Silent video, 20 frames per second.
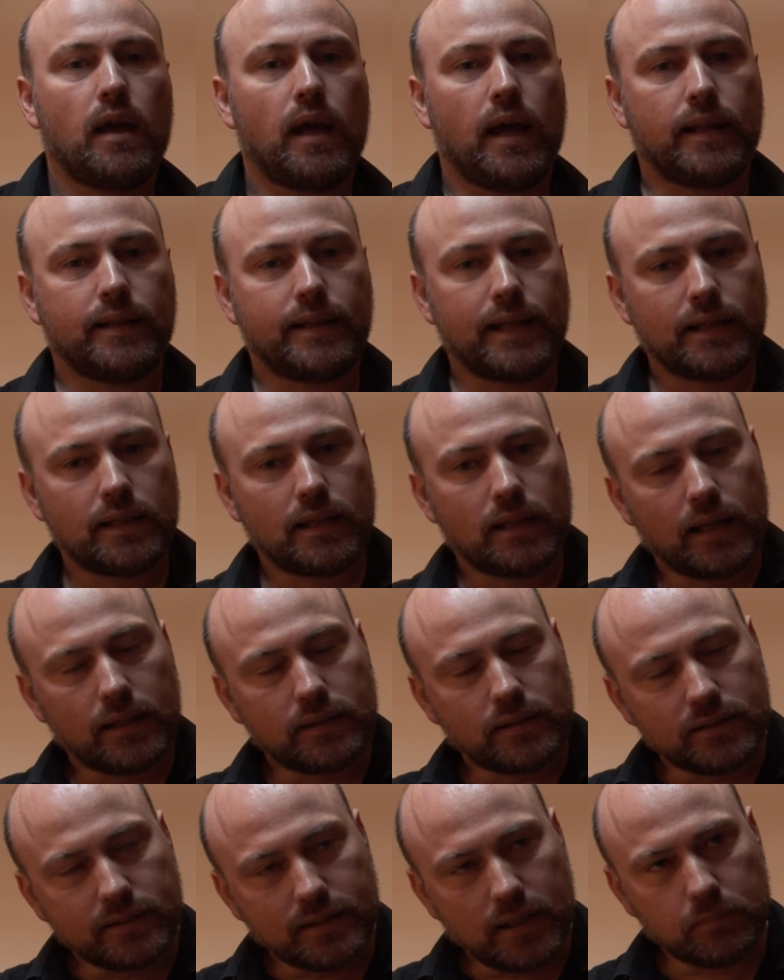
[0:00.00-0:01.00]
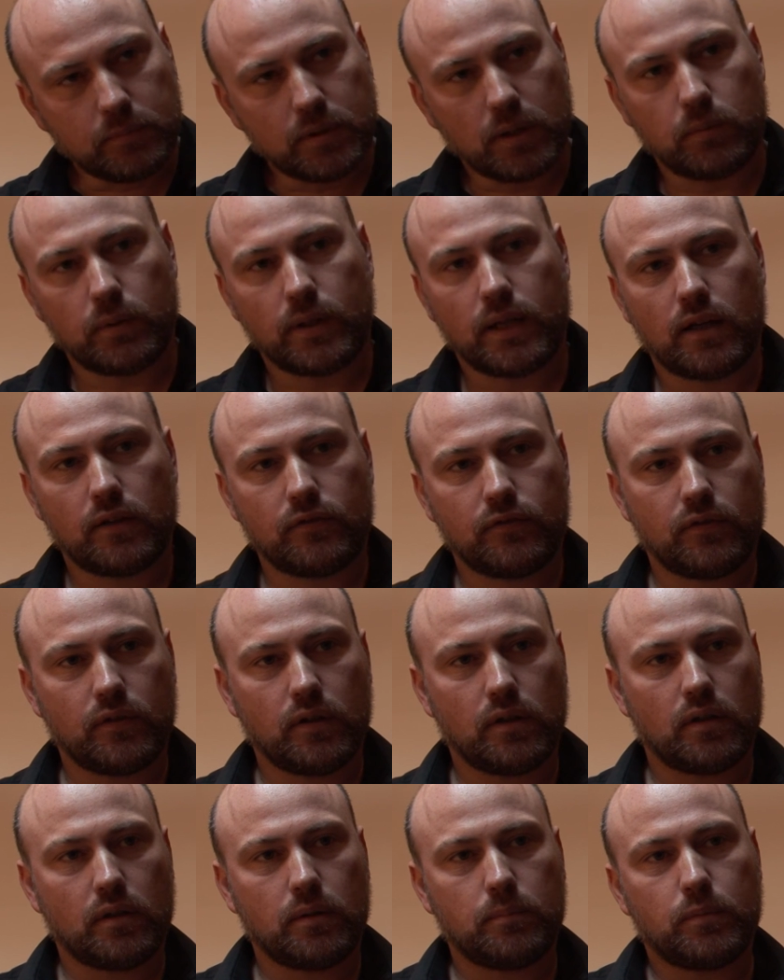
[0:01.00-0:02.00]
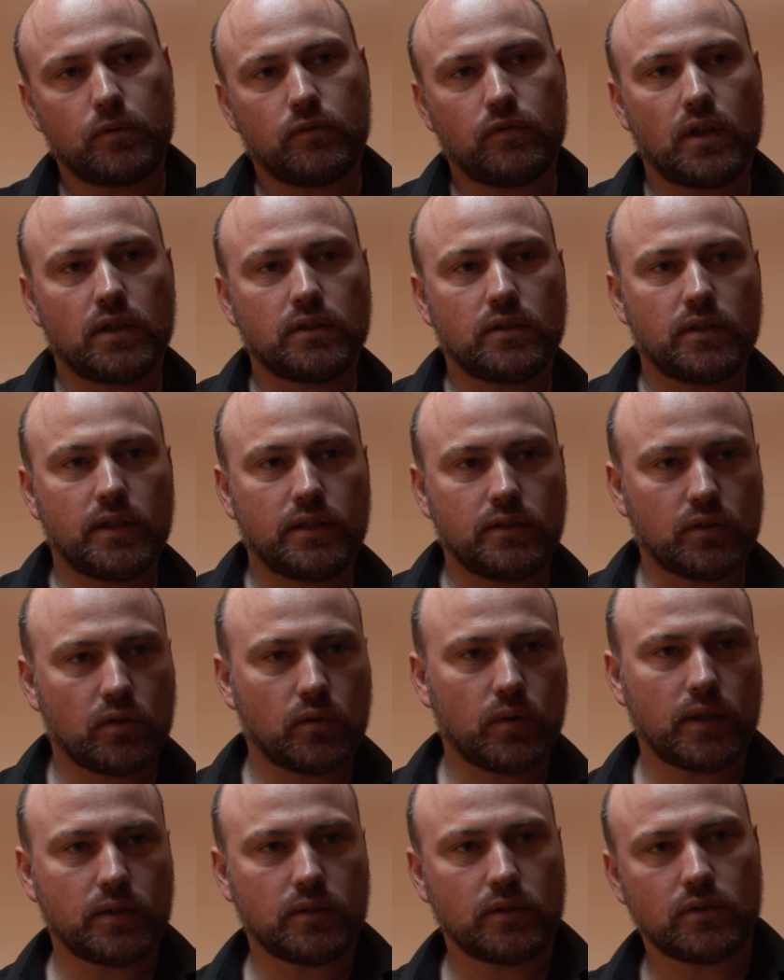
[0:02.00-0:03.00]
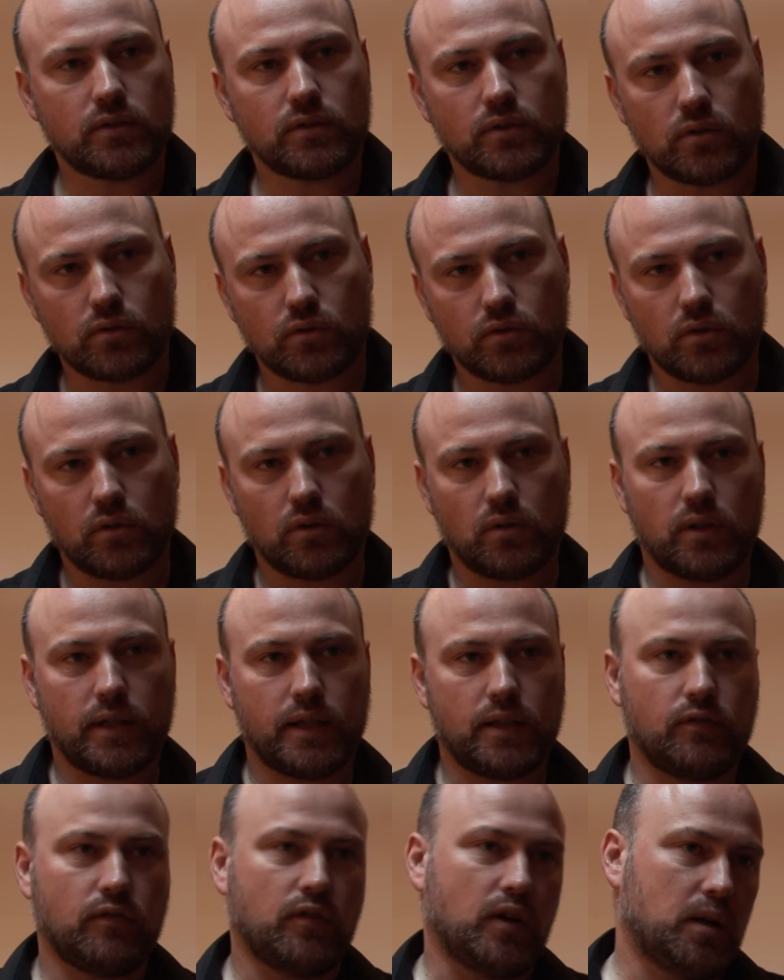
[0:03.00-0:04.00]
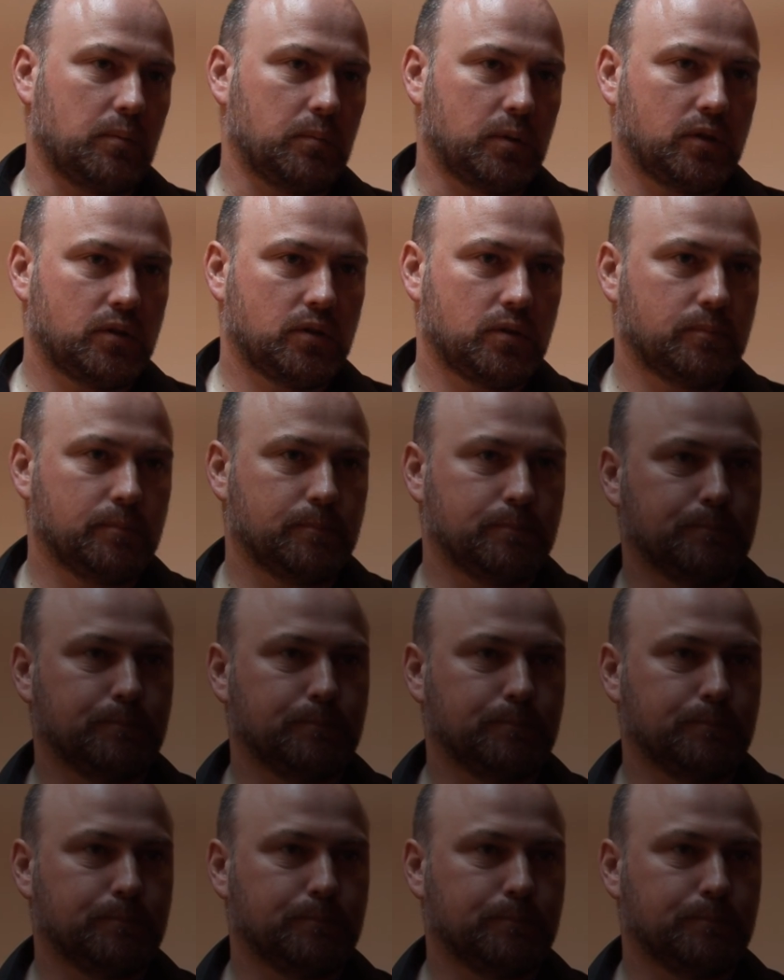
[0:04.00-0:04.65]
And then at the same time, we have provided an integrated social environment.